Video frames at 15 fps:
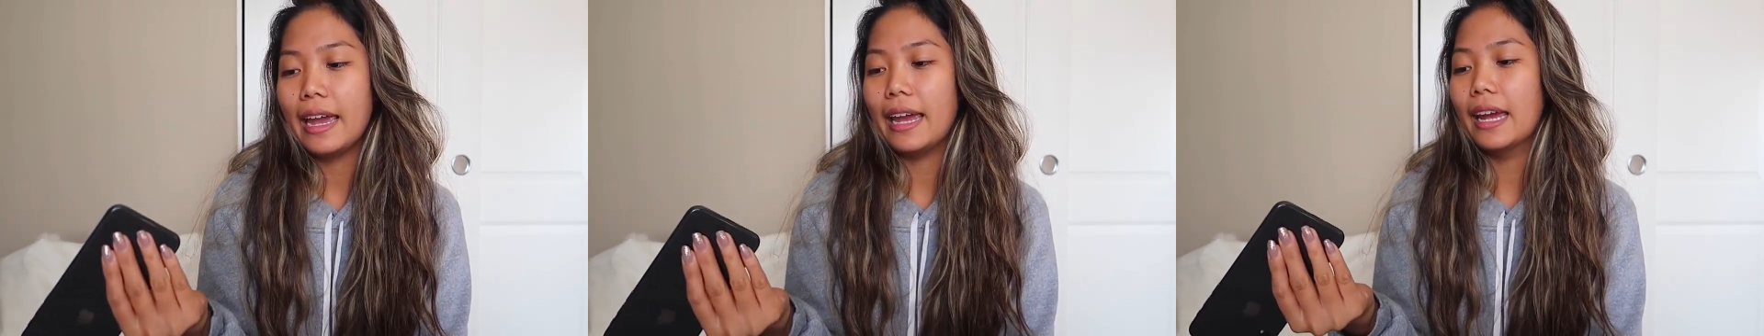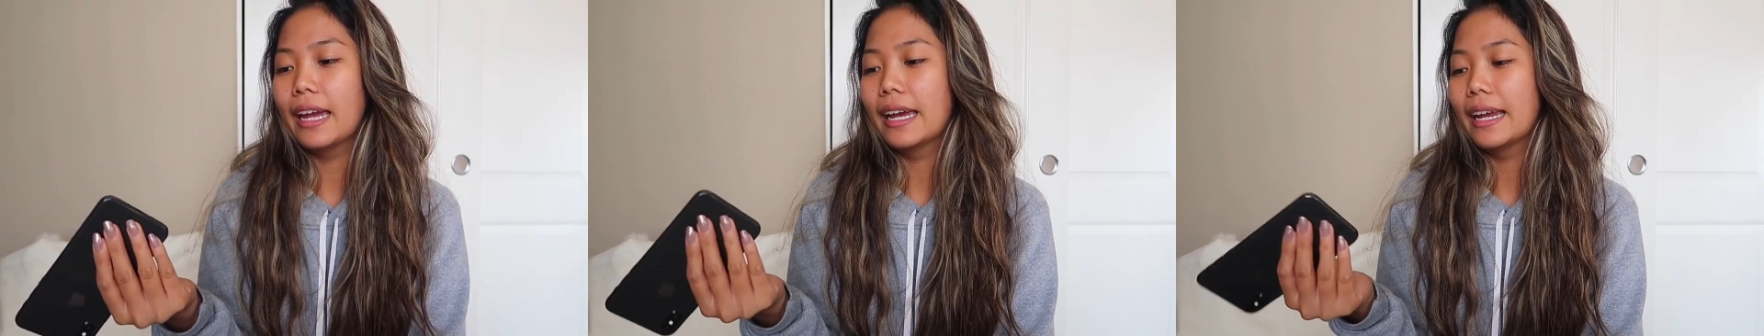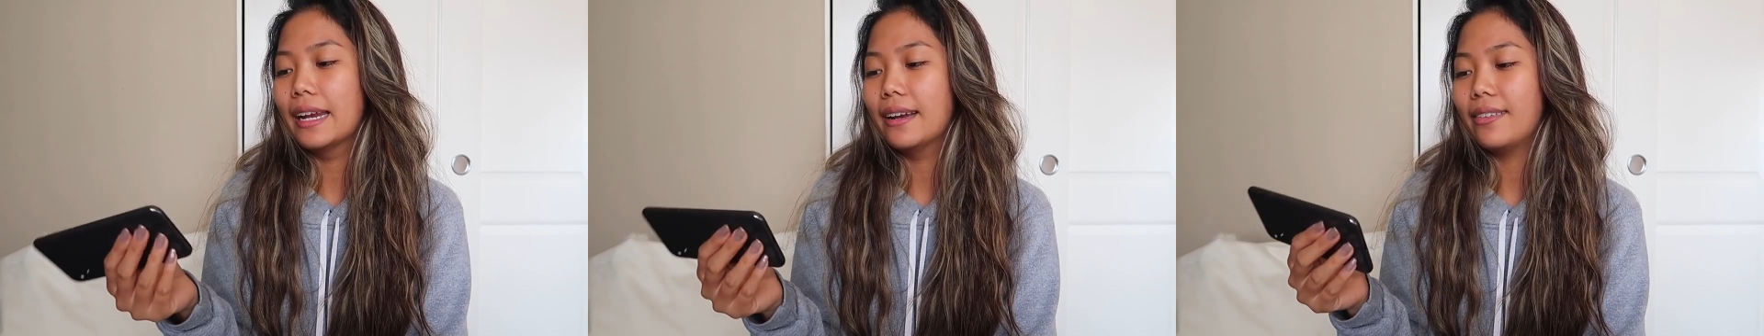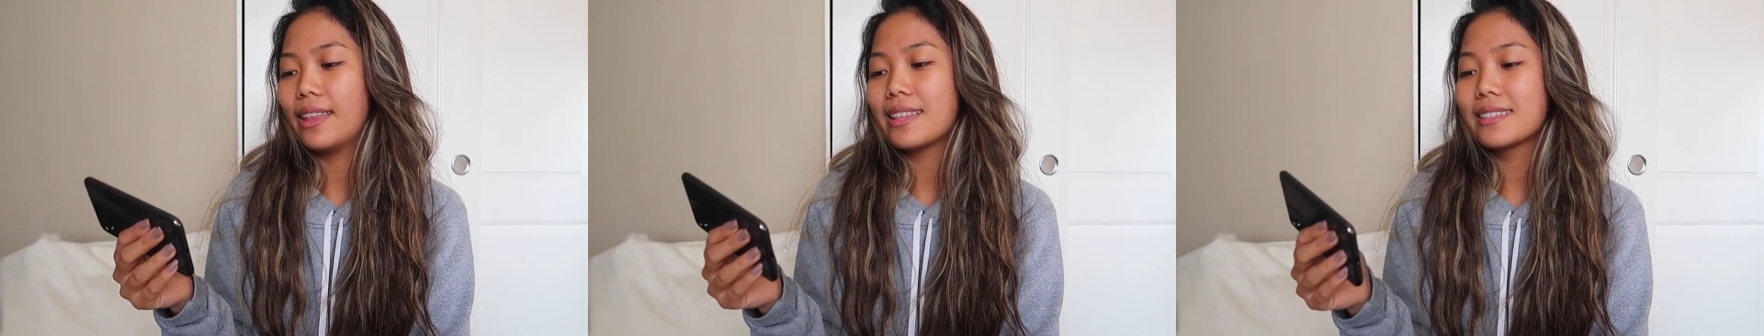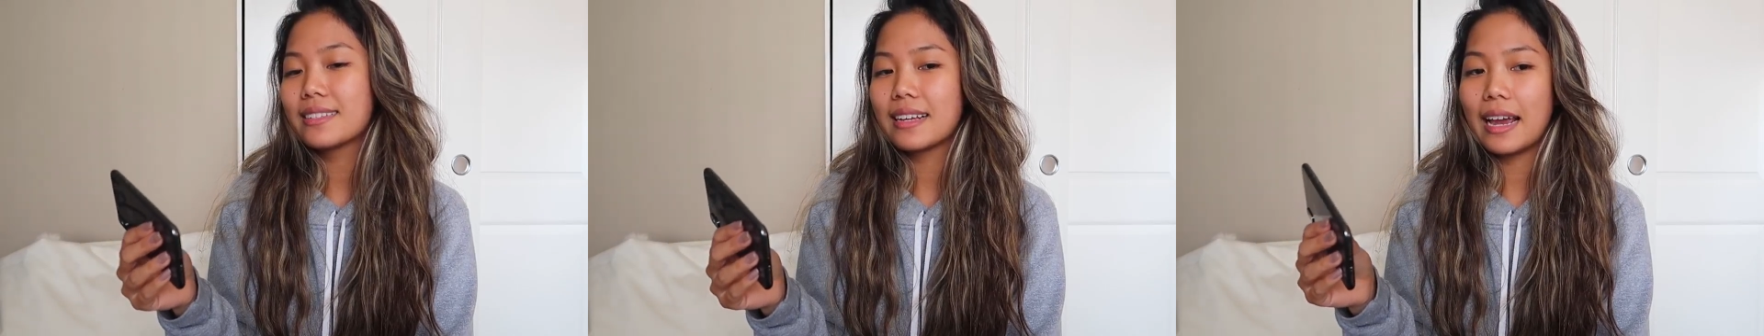And
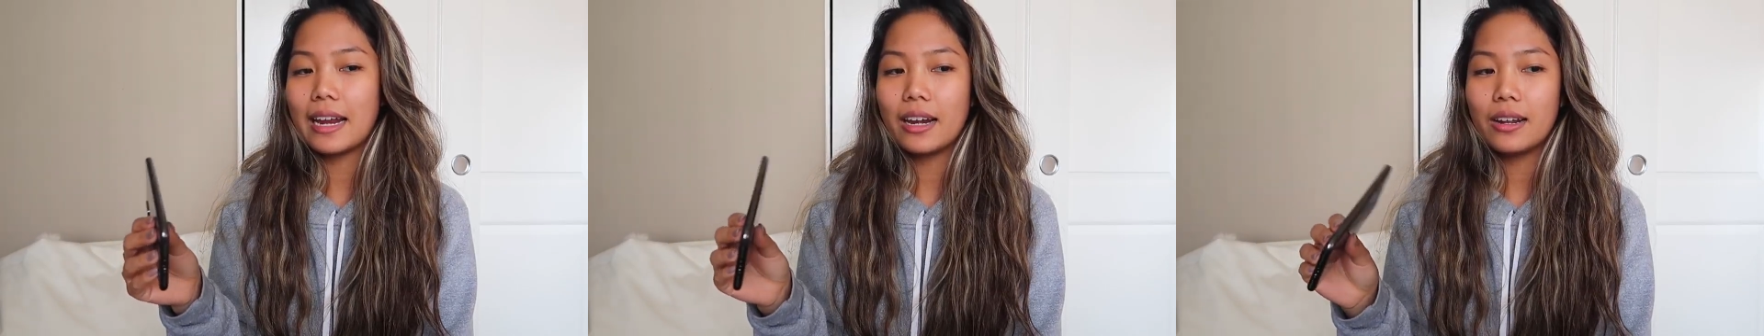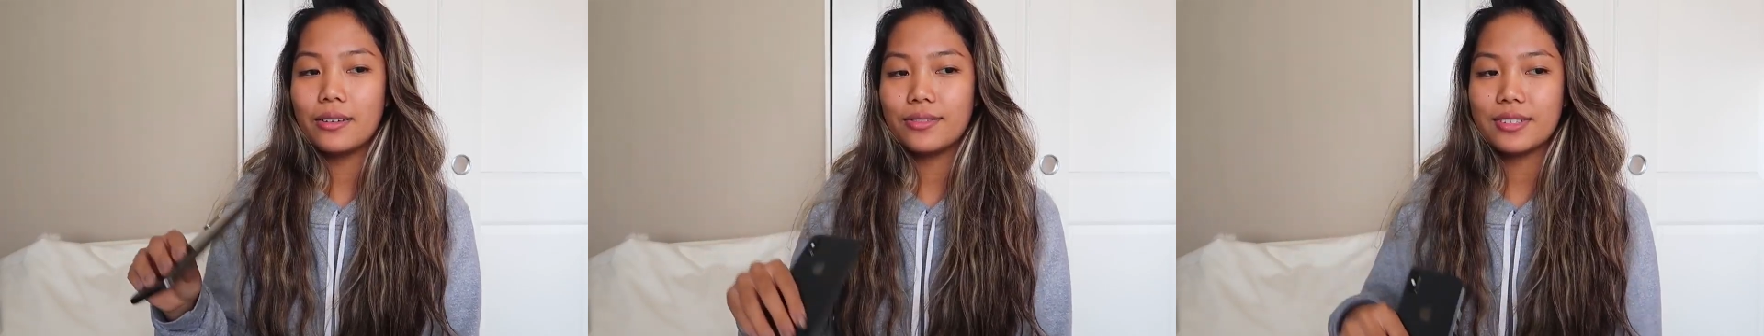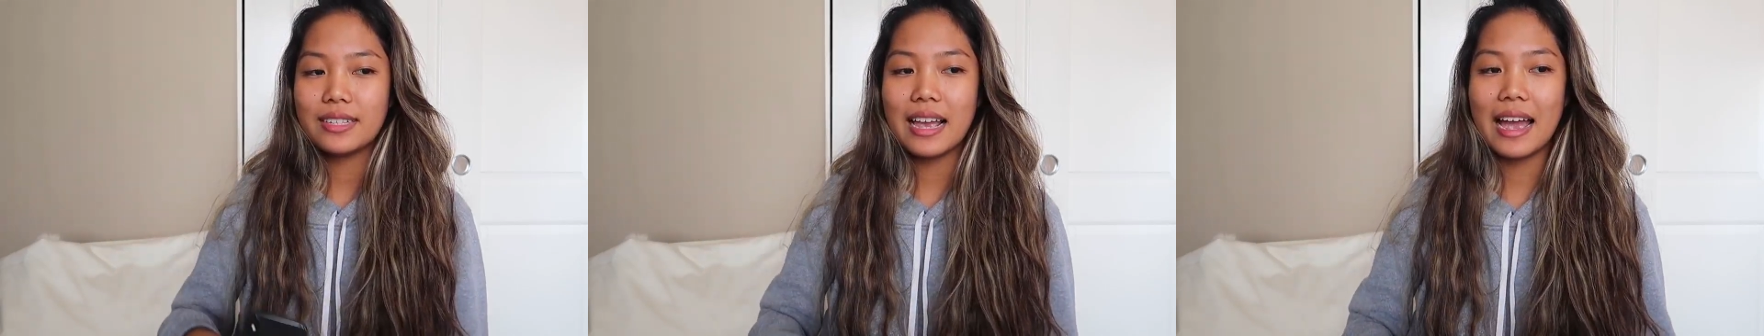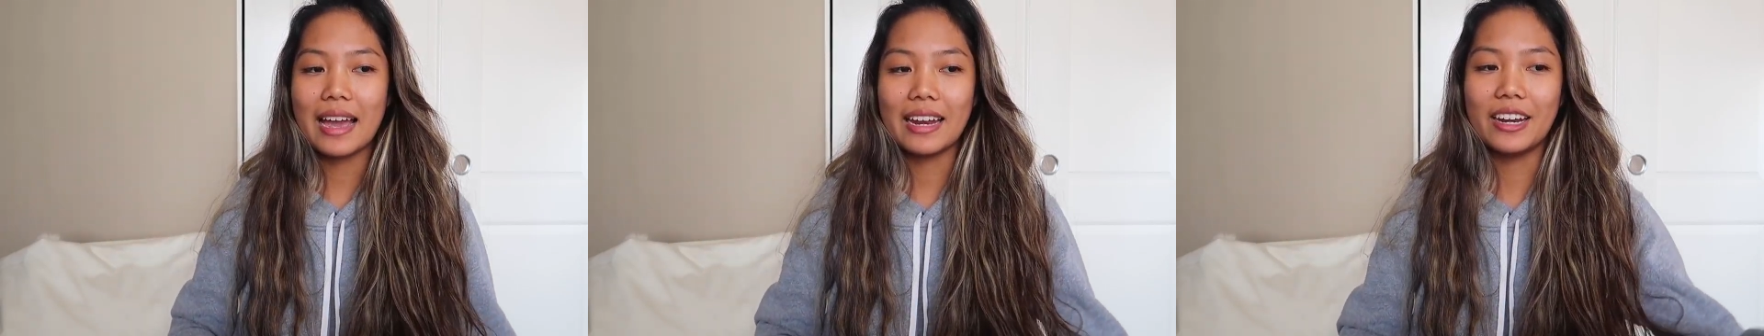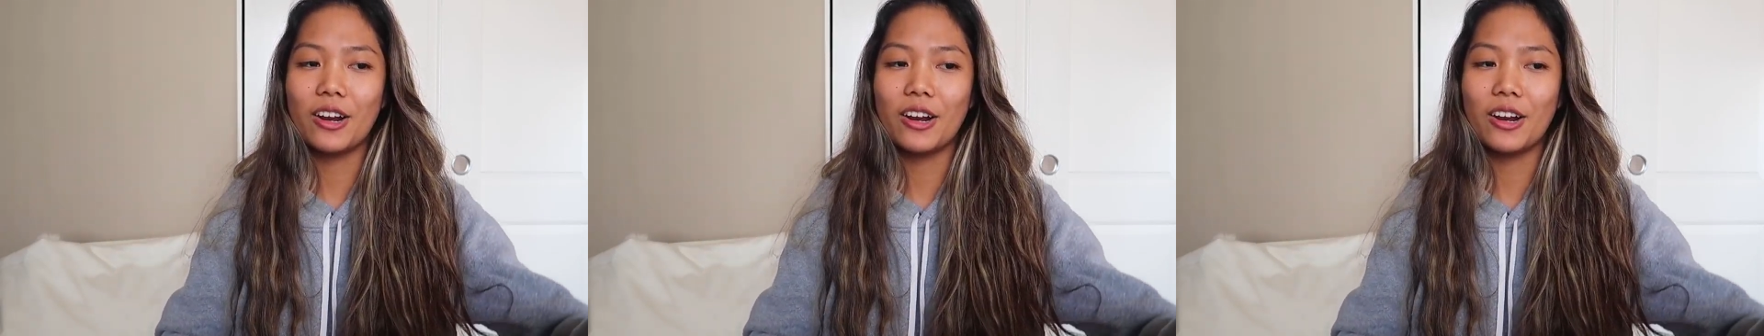that's kind of sad.